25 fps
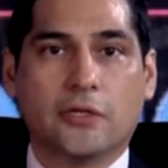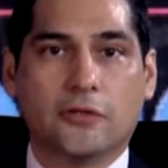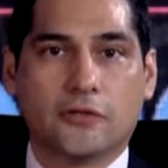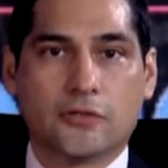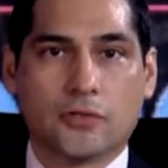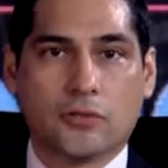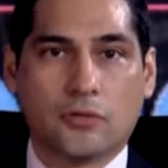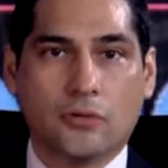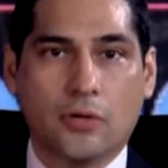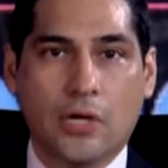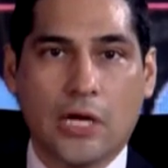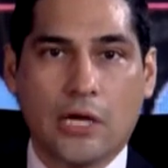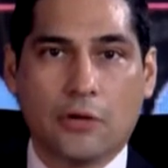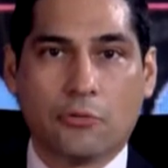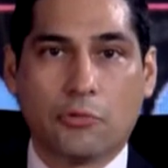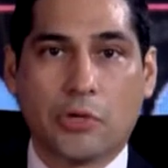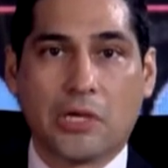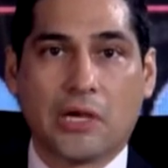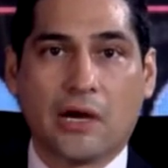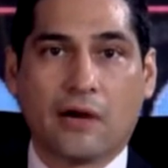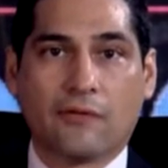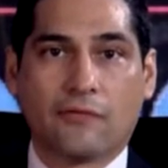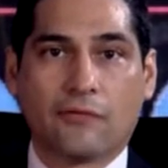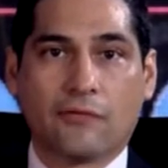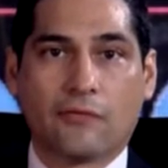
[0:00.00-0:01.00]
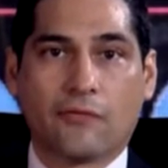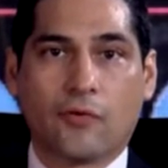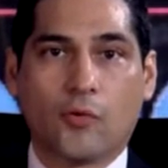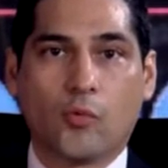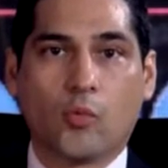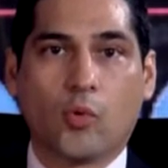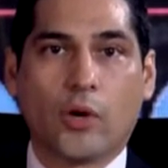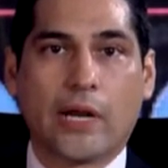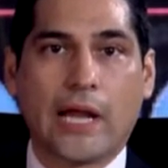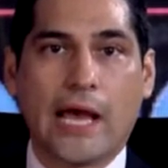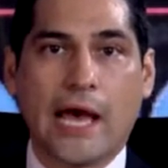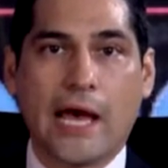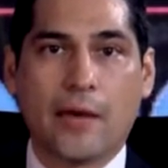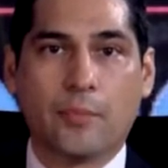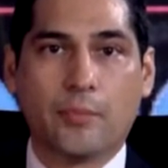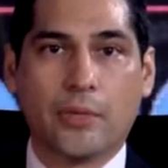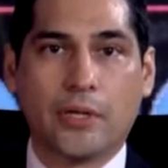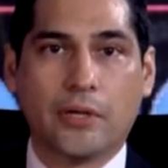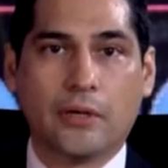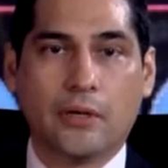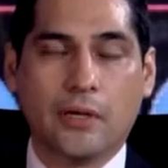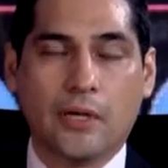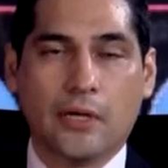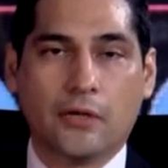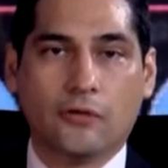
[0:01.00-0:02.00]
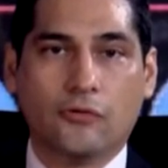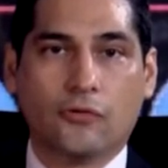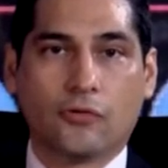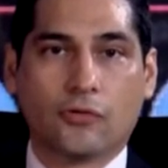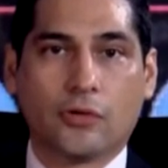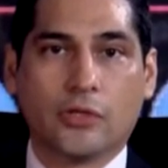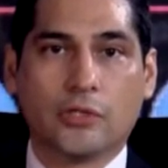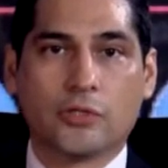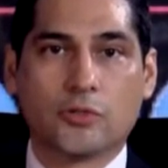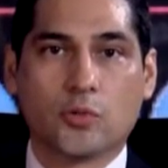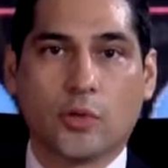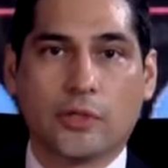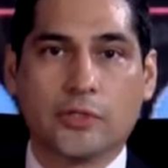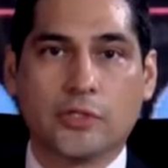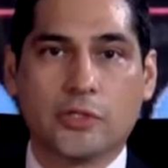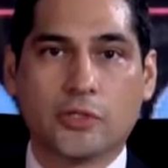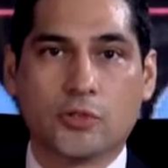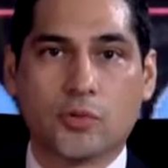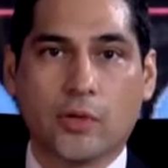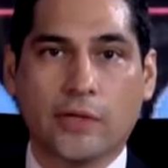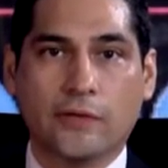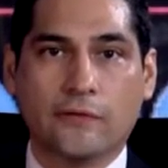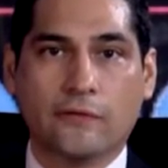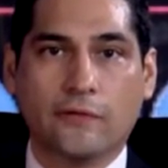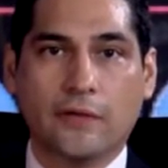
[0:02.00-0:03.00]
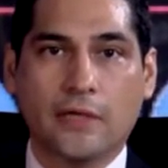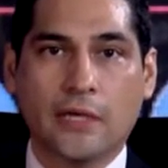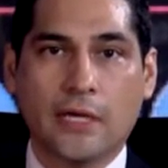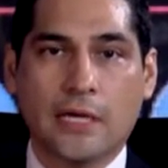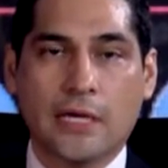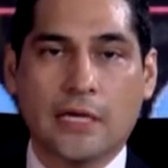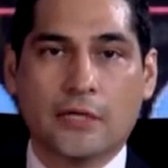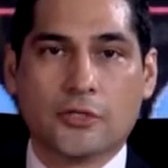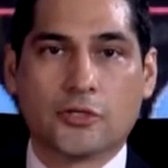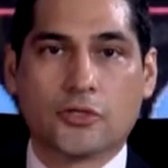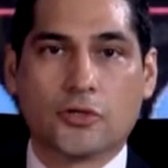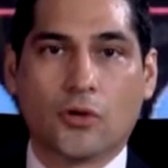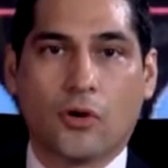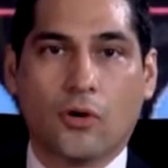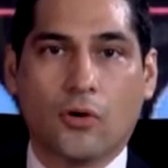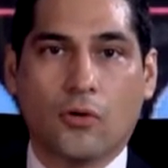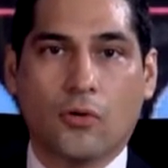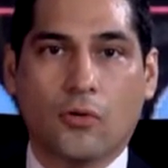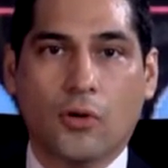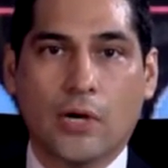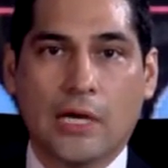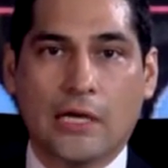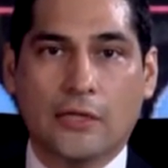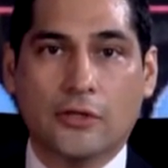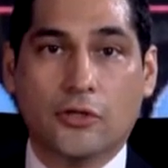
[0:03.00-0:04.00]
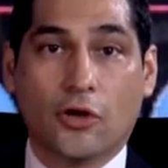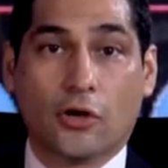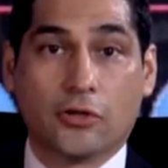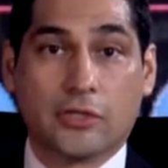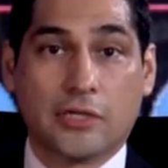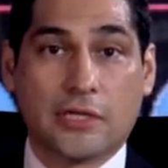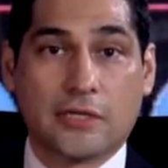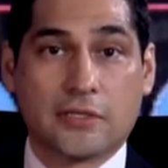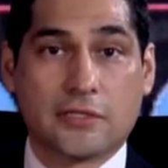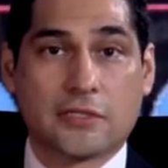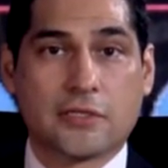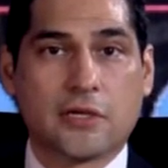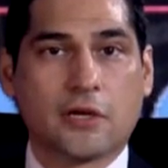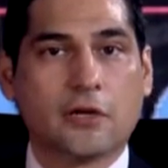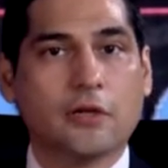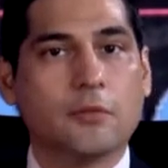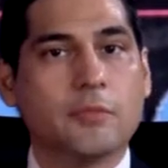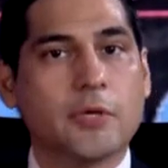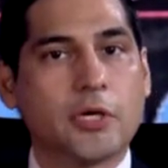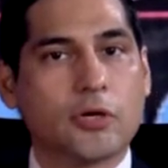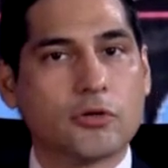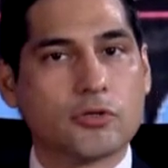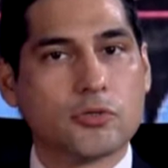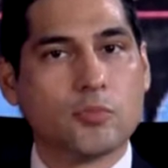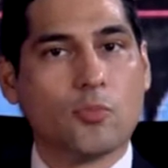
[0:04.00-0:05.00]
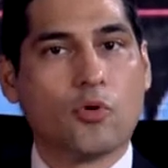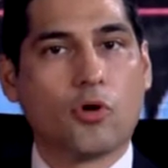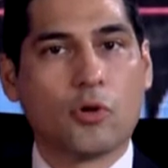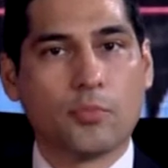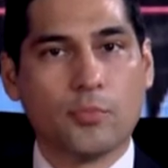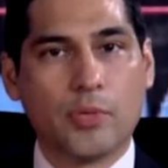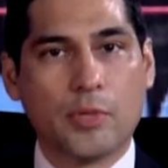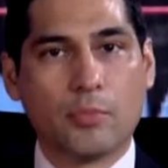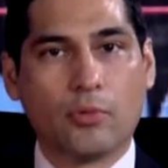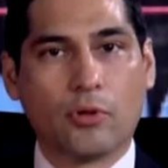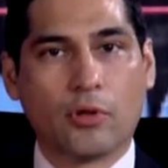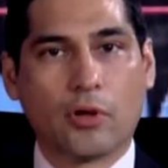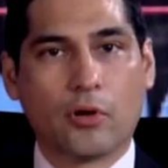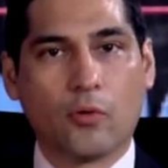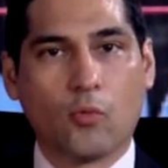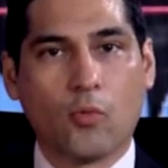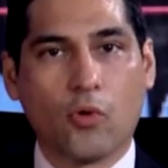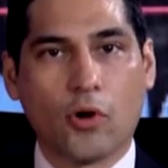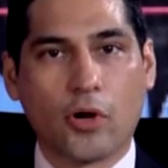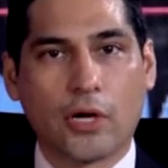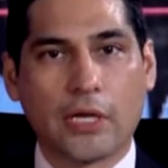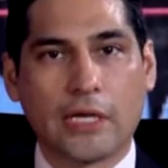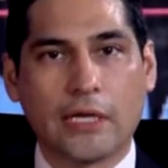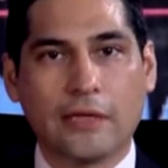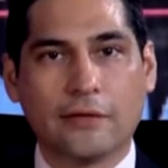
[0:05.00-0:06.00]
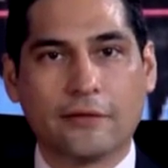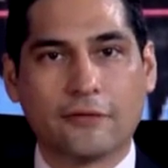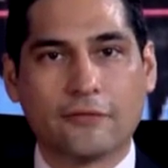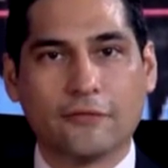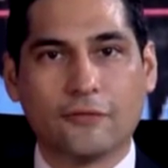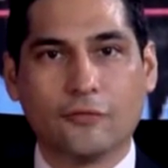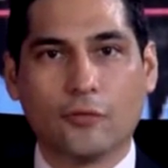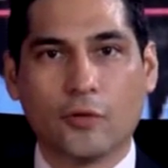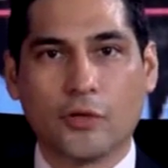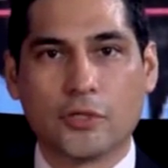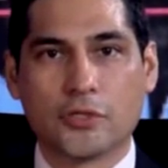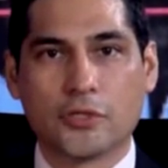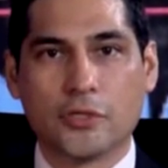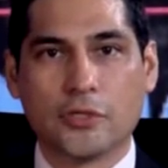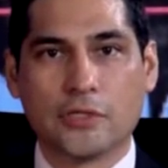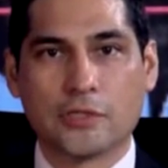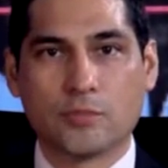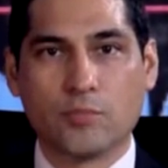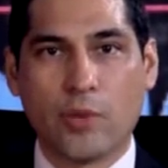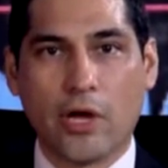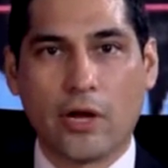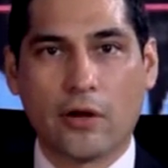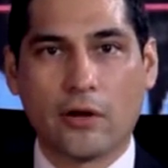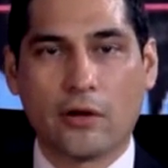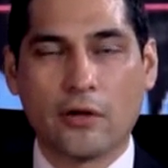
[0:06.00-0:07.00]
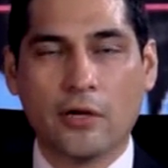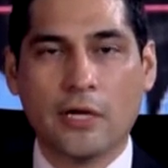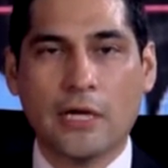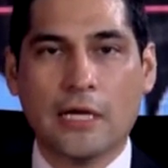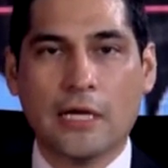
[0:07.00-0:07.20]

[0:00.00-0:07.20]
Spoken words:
to recover from what happened during 2020. So not necessarily because more people are working, the situation is better,